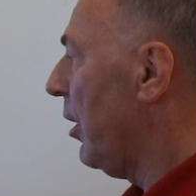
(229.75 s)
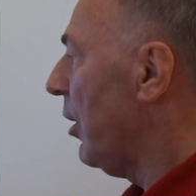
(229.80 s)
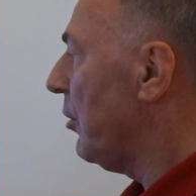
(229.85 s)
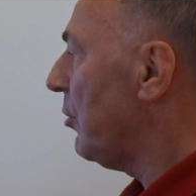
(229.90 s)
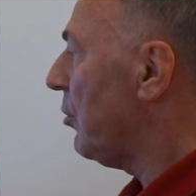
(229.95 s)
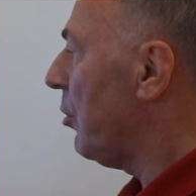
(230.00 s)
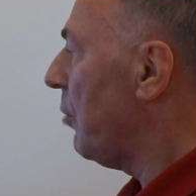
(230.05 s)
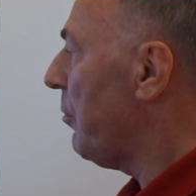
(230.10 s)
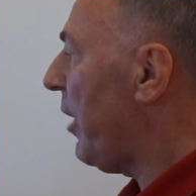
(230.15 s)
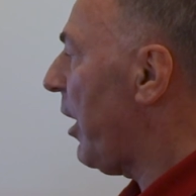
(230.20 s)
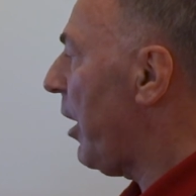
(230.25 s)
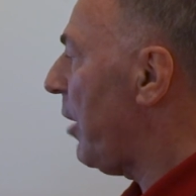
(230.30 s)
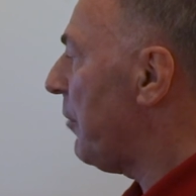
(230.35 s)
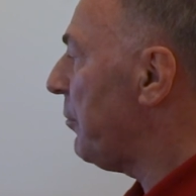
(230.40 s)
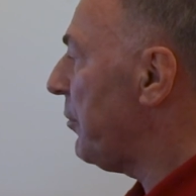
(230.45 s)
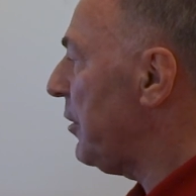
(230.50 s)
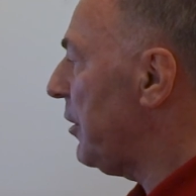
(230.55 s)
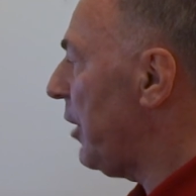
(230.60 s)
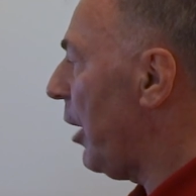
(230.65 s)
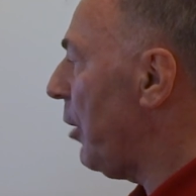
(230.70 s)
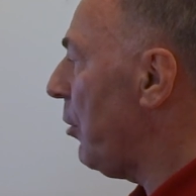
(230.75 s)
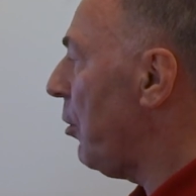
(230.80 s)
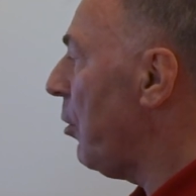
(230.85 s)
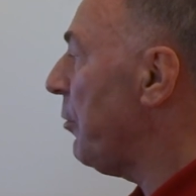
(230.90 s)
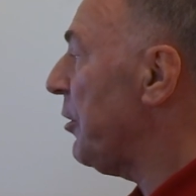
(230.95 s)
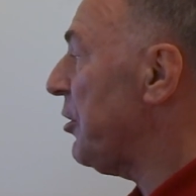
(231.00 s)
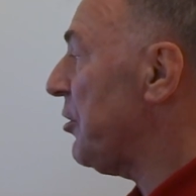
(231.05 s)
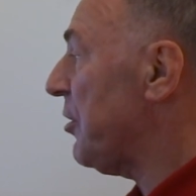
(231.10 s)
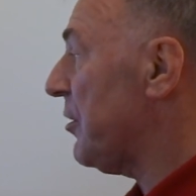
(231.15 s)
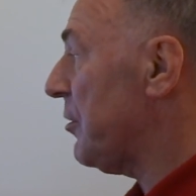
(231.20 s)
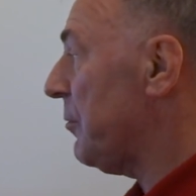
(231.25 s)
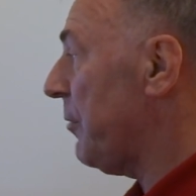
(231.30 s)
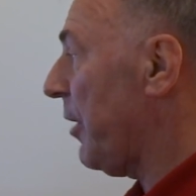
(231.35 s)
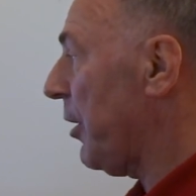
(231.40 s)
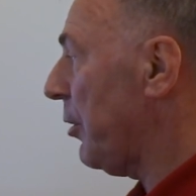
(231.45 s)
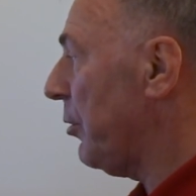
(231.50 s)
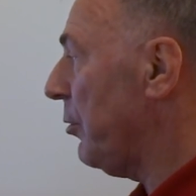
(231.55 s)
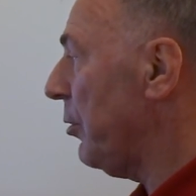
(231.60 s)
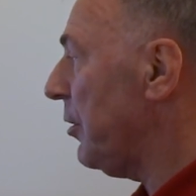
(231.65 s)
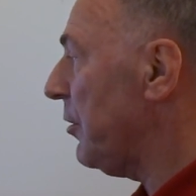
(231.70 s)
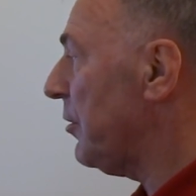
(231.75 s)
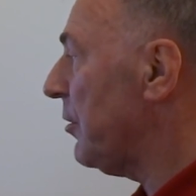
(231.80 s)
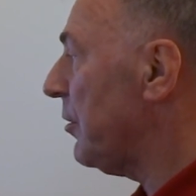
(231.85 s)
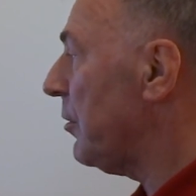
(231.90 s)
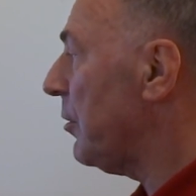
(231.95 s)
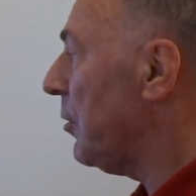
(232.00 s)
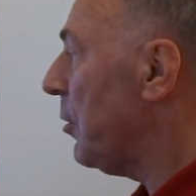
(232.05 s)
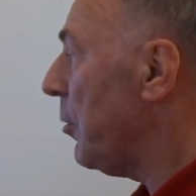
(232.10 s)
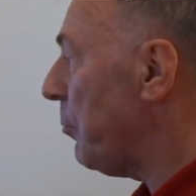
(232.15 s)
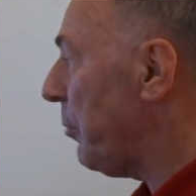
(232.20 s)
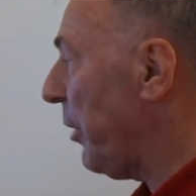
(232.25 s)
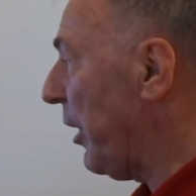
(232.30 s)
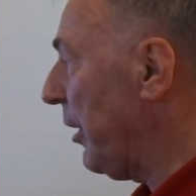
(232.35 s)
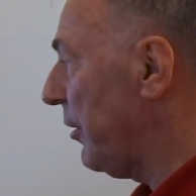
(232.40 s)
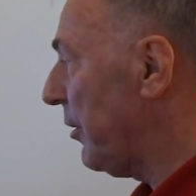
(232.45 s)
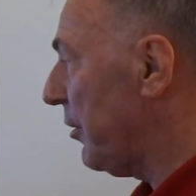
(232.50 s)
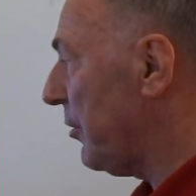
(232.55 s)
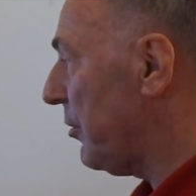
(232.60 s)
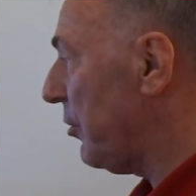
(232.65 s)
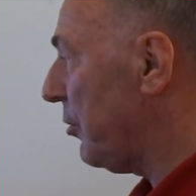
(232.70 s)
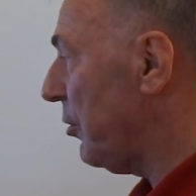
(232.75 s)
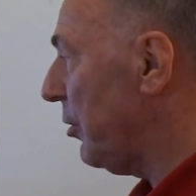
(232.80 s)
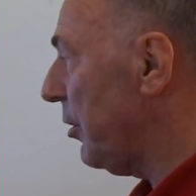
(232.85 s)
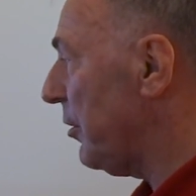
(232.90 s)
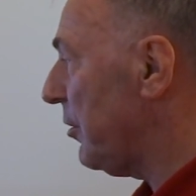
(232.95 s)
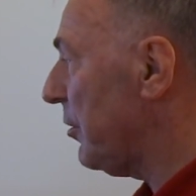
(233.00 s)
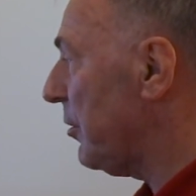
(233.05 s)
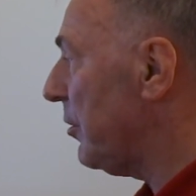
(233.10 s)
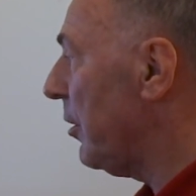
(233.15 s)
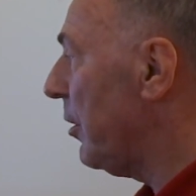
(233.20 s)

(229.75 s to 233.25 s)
So we have yellow, which is very good, pink is good,